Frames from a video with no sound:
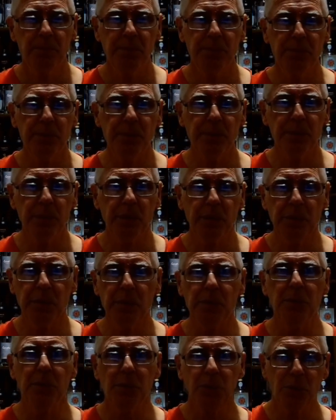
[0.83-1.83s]
Evening, my
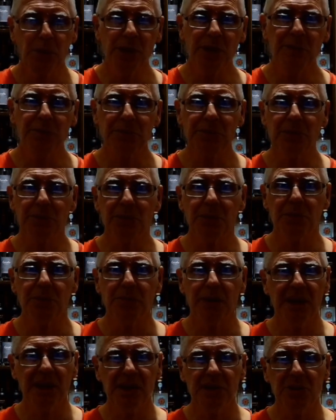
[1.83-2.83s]
people. Welcome to
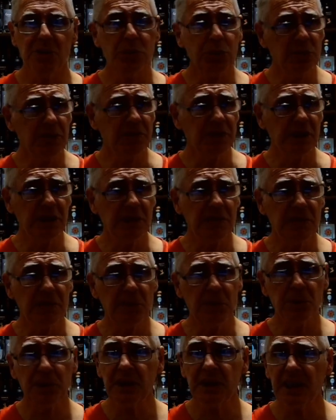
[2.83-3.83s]
part two of the
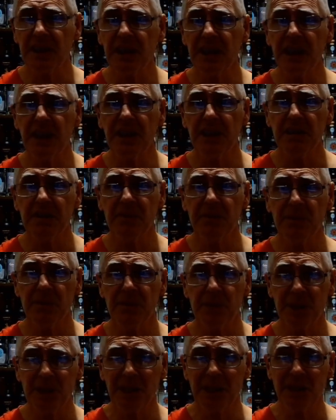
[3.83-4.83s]
interview with Nathan from
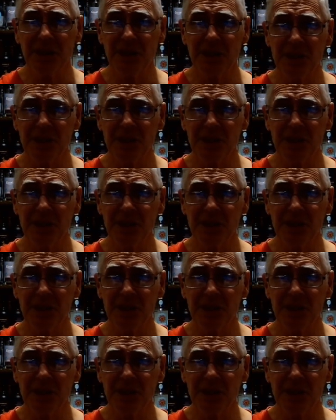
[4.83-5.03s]
Endangered